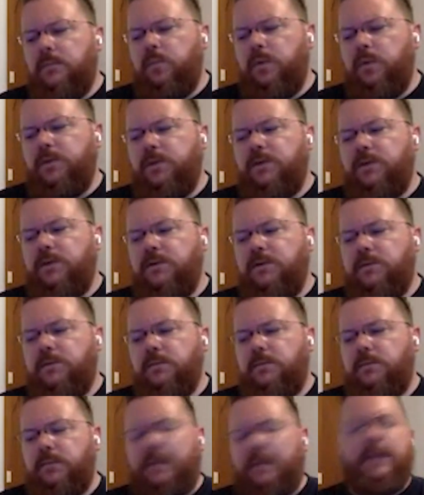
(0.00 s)
which
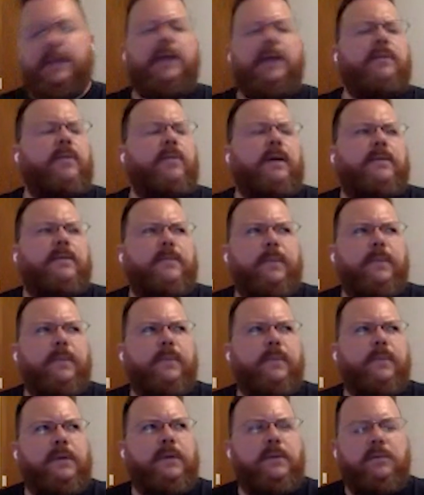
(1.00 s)
again, perhaps
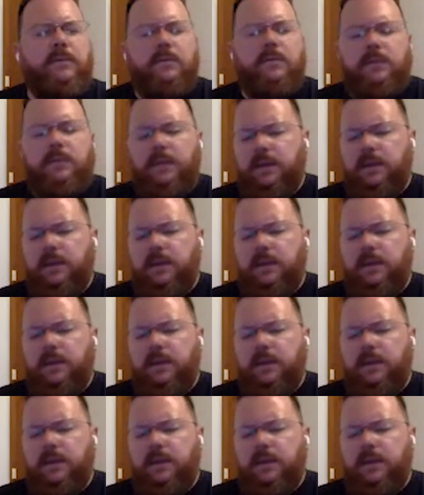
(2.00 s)
people didn't